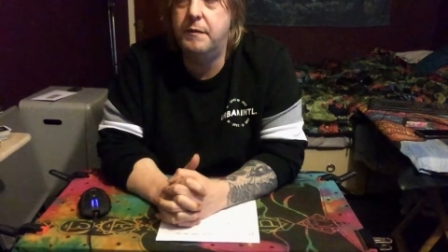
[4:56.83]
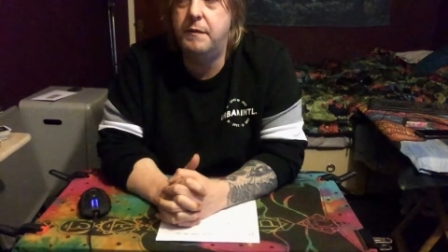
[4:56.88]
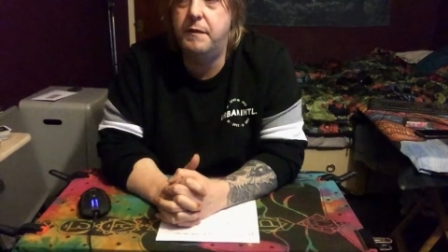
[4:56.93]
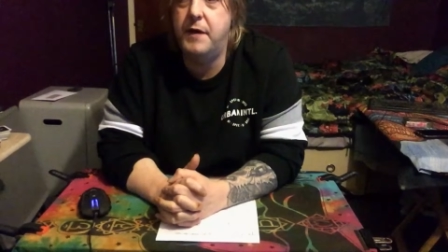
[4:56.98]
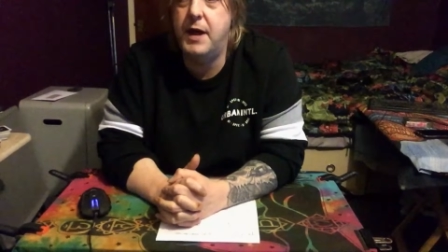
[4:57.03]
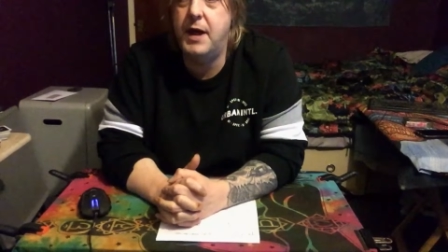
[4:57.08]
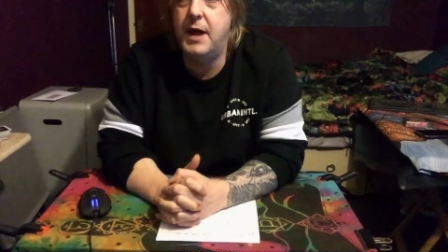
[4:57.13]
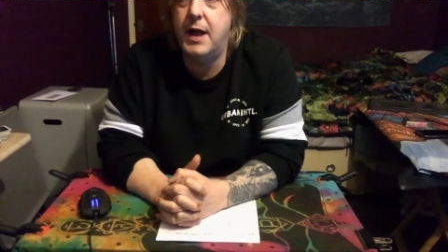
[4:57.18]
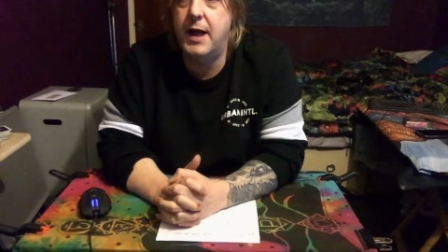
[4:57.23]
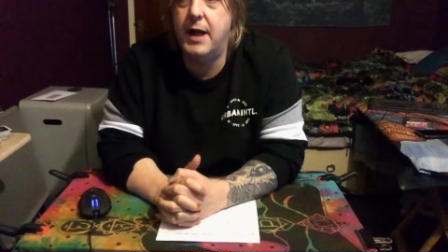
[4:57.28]

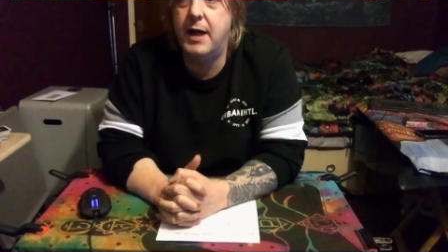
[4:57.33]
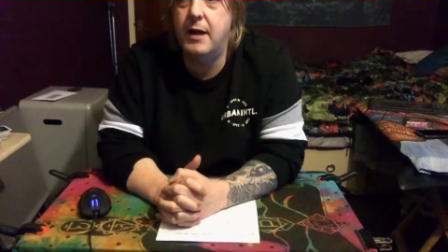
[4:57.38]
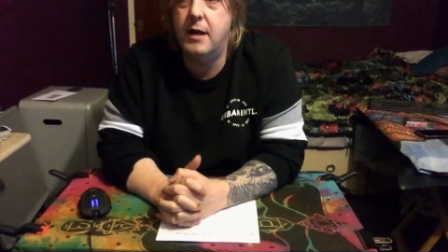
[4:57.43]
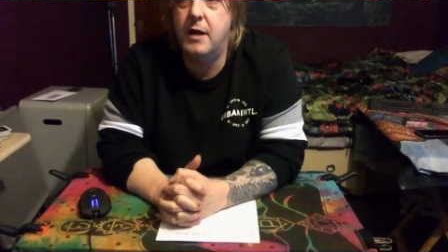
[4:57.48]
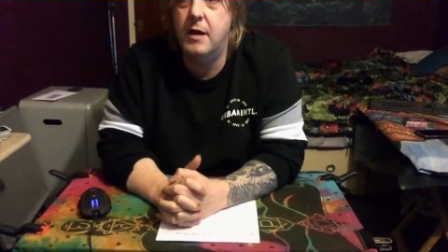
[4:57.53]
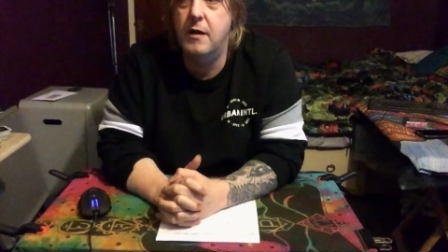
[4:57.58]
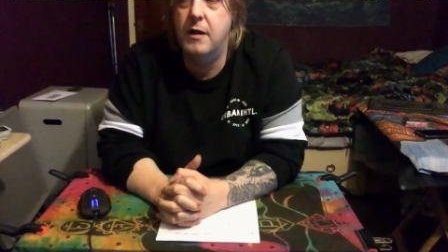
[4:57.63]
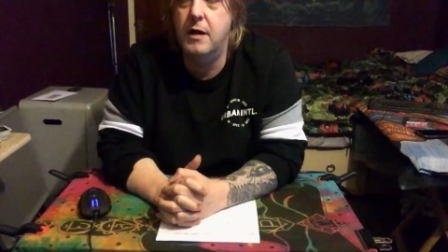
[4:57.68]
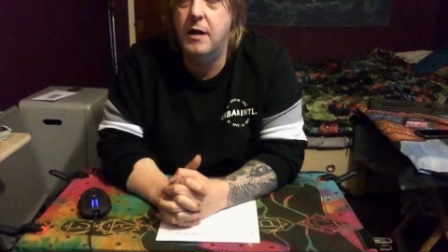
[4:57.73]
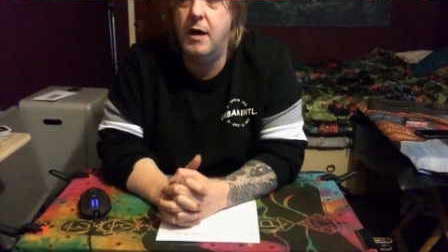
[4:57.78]
Feeling,
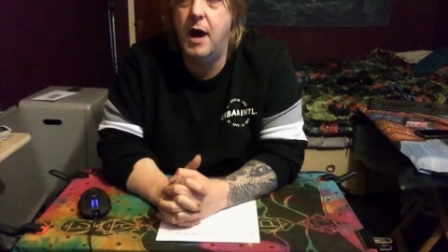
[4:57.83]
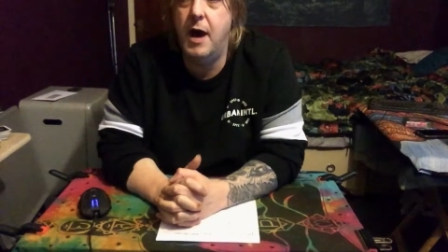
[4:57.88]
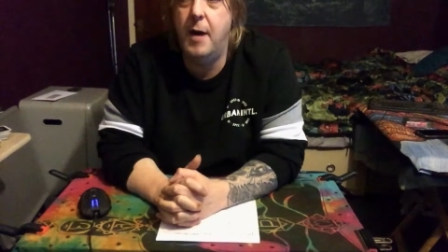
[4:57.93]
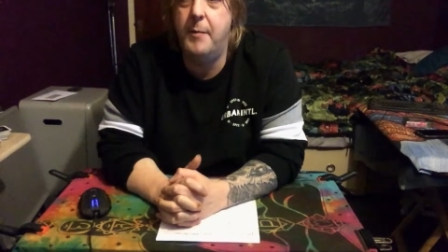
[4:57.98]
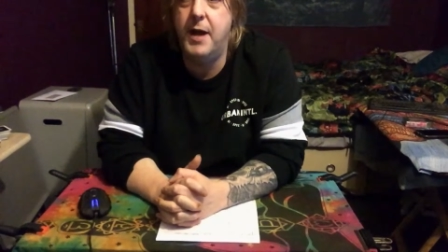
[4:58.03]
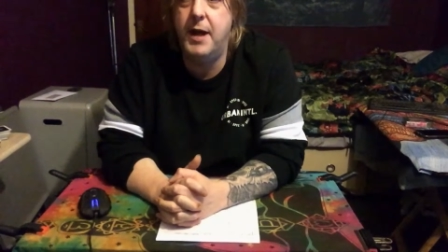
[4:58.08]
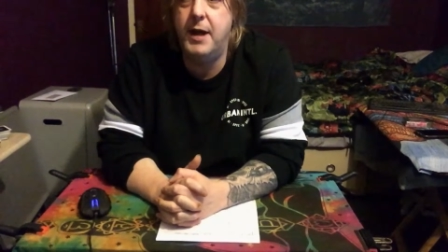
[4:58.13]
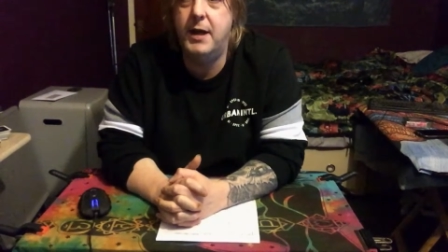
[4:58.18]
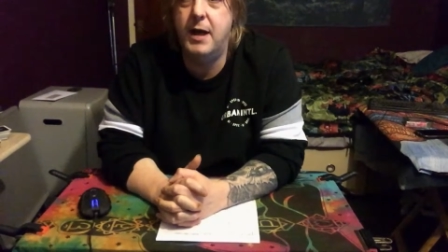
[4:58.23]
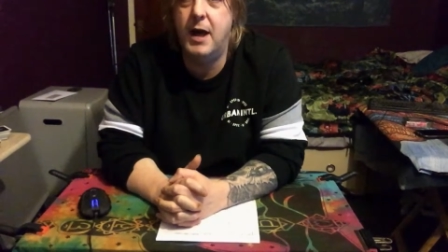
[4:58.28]
you're, I
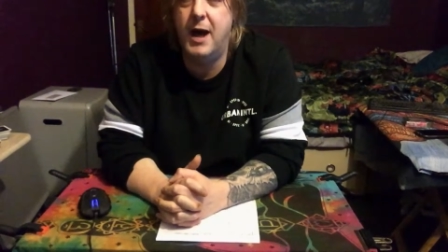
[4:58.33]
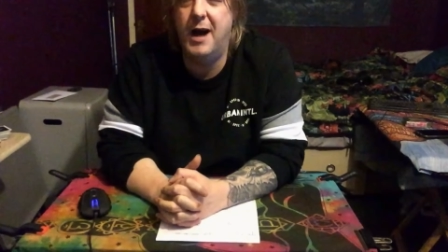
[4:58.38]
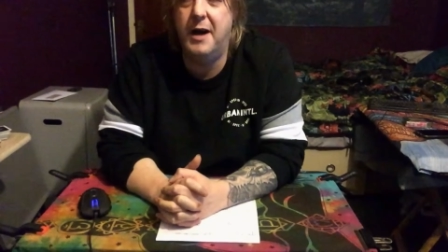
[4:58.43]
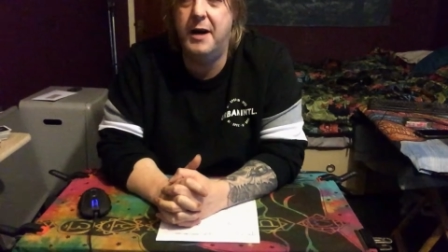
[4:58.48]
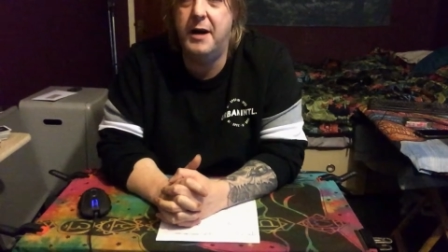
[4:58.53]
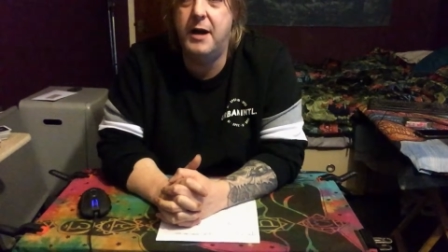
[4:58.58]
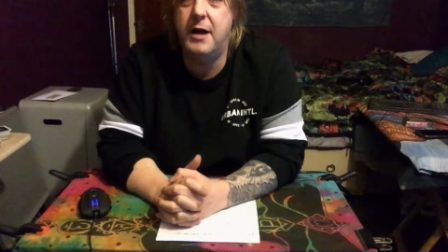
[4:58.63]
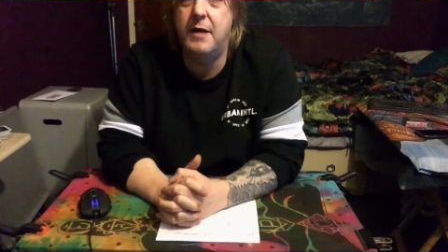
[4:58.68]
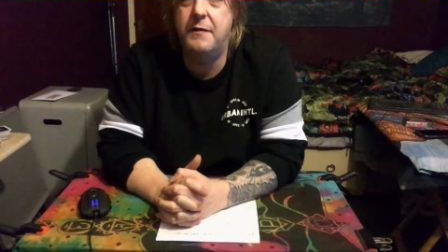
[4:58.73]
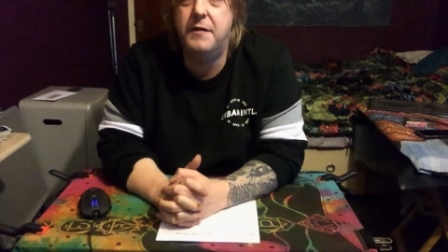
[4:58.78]
mean, I
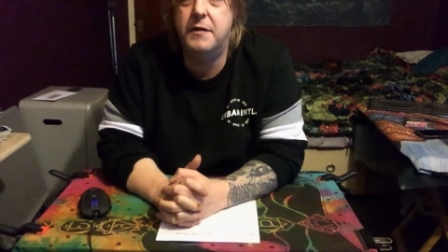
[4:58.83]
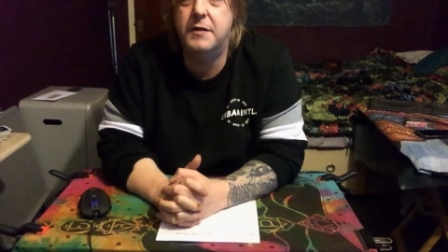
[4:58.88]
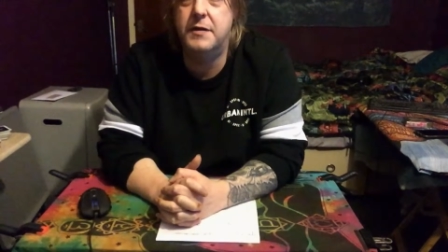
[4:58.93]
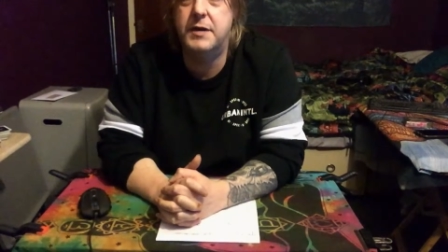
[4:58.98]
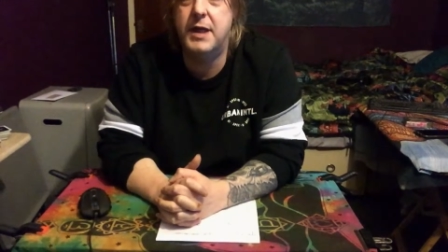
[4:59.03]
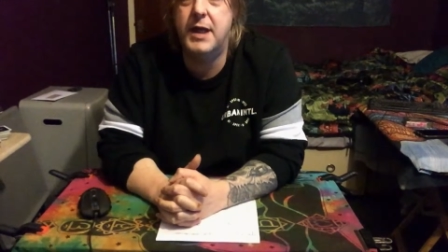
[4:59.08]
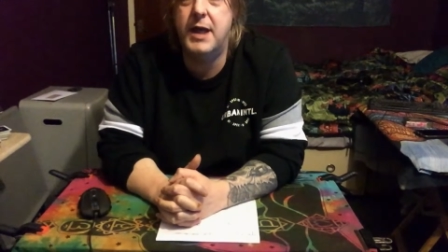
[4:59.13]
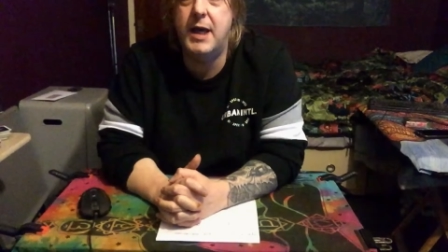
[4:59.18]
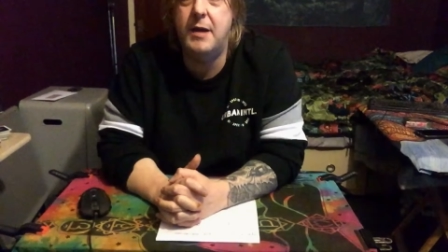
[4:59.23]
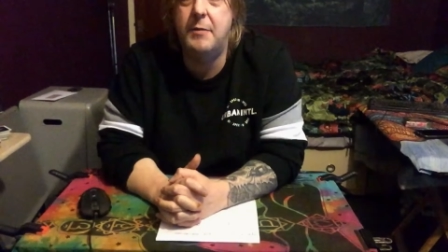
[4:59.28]
don't know if you're
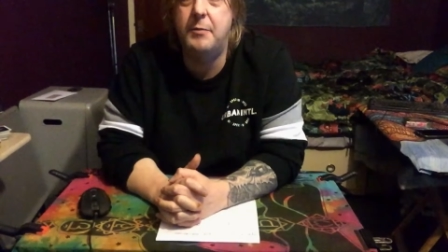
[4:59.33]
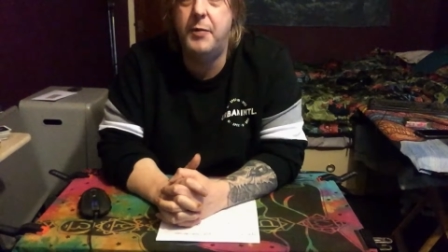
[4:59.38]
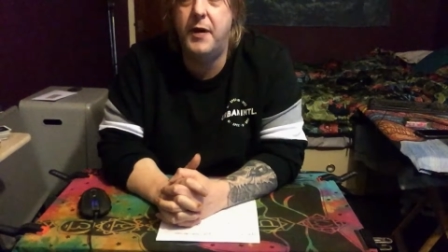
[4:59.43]
seeing,